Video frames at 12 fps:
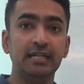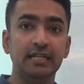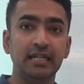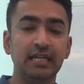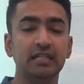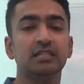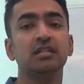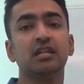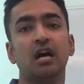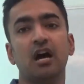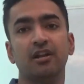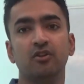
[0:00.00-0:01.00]

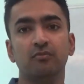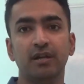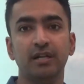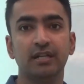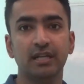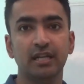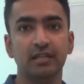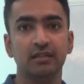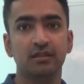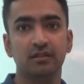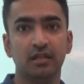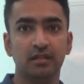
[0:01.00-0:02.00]
integer argument
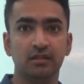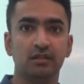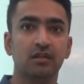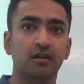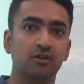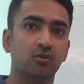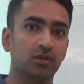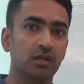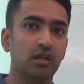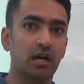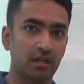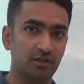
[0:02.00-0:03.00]
in the
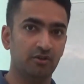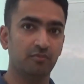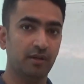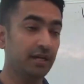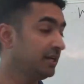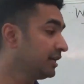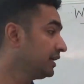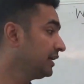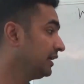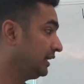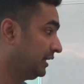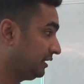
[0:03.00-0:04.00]
total argument.
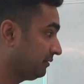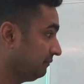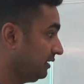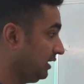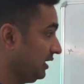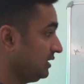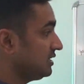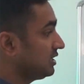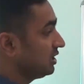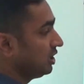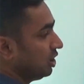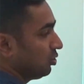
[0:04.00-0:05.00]
It
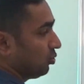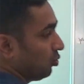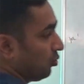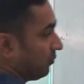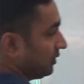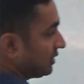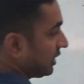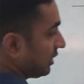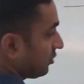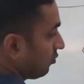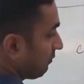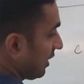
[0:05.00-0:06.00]
means
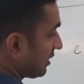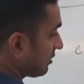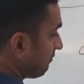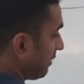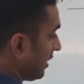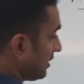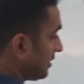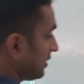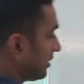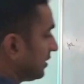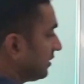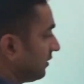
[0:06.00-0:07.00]
obj2 plus
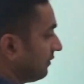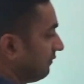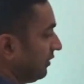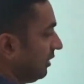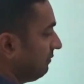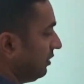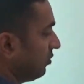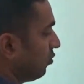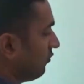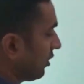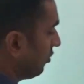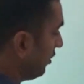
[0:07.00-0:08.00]
plus will
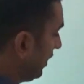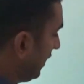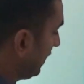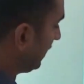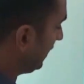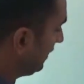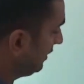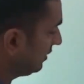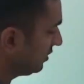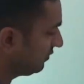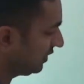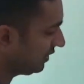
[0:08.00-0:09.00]
be overloaded
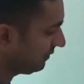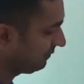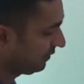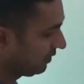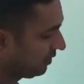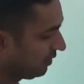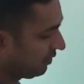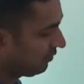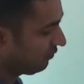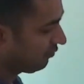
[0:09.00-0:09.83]
in this way: